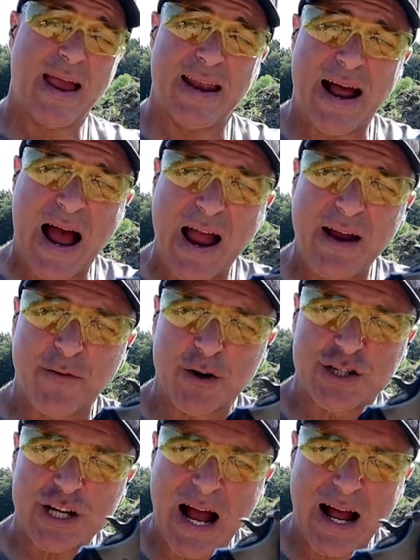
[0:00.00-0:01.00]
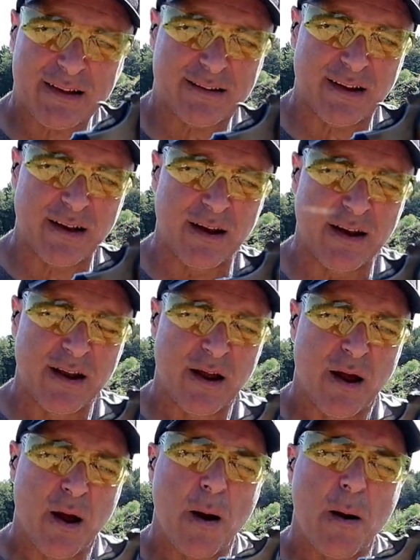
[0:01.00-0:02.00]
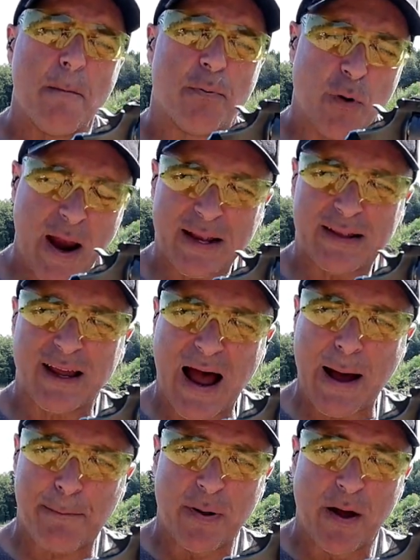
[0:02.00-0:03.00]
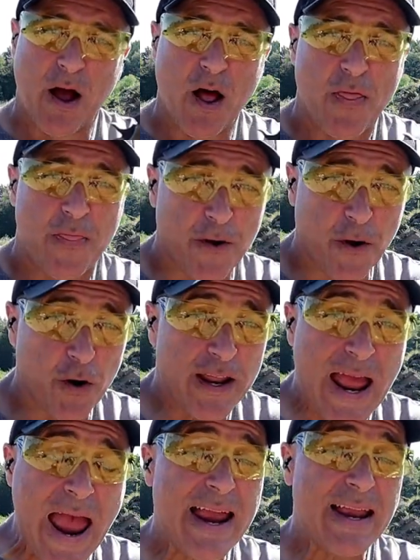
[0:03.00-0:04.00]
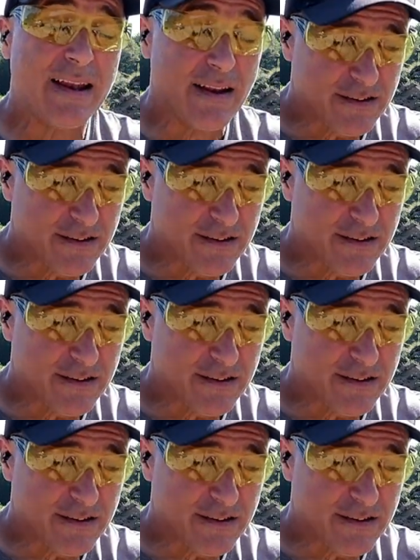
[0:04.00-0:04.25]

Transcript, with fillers: an Iver Johnson break top, 38